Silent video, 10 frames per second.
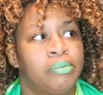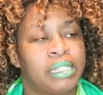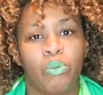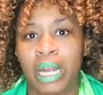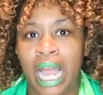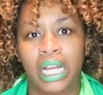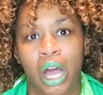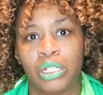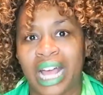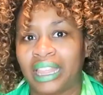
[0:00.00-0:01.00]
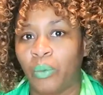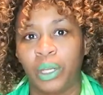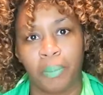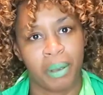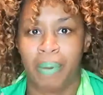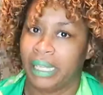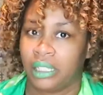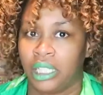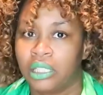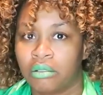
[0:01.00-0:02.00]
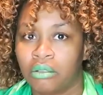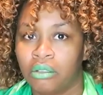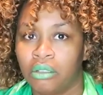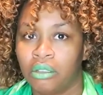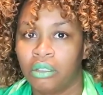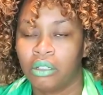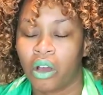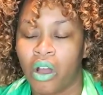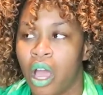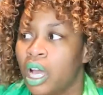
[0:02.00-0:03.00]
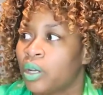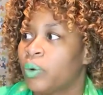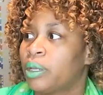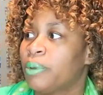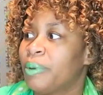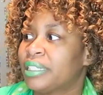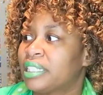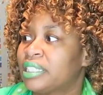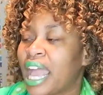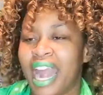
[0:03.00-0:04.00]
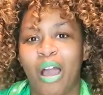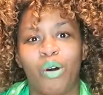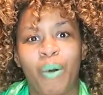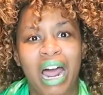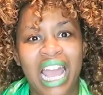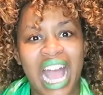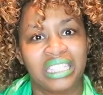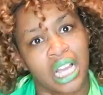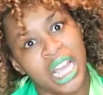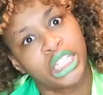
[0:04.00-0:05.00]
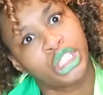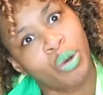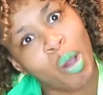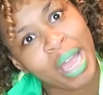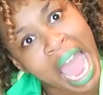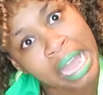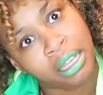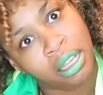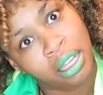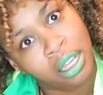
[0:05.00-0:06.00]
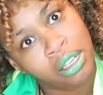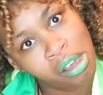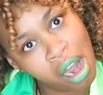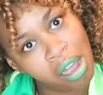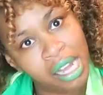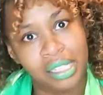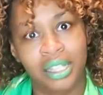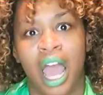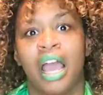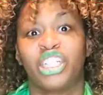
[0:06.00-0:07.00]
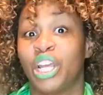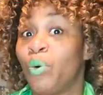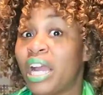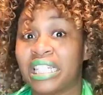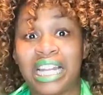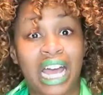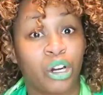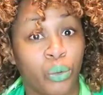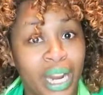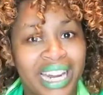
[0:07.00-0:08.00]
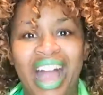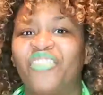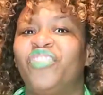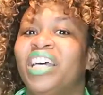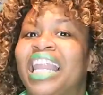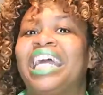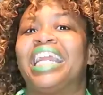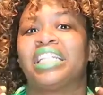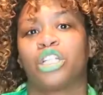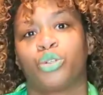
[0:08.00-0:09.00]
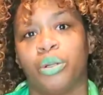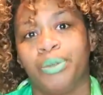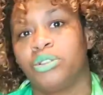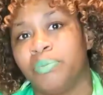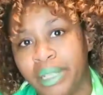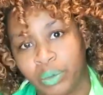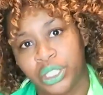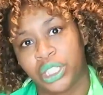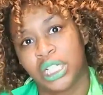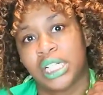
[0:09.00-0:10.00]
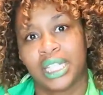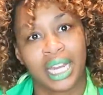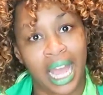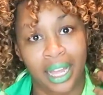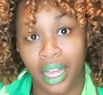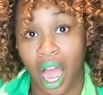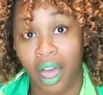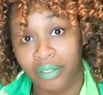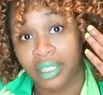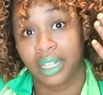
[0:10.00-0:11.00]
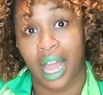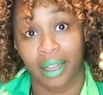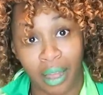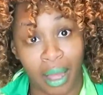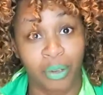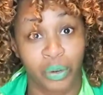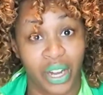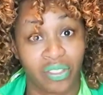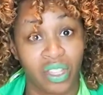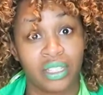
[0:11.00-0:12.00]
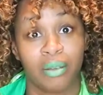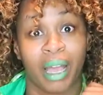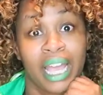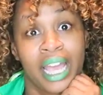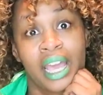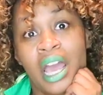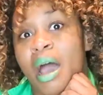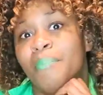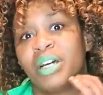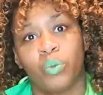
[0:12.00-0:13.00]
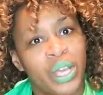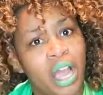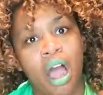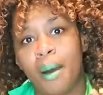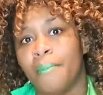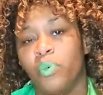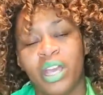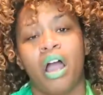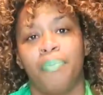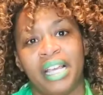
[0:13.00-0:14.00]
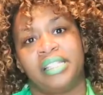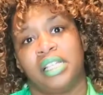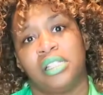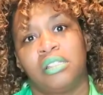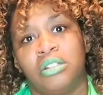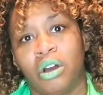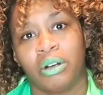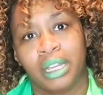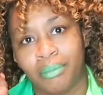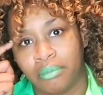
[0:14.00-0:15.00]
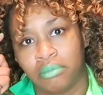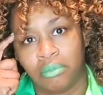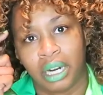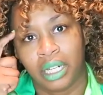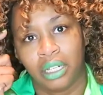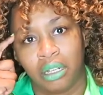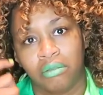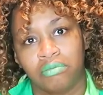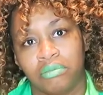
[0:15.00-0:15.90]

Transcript: see where that goes. I think we could be besties. You know, we could be besties. And I would probably ask her, is you okay? You know, because she wears a lot of green. I feel like that's a tribute to me when she does that. Like, obviously, I create things in my head. But we are besties, you know, in right in there.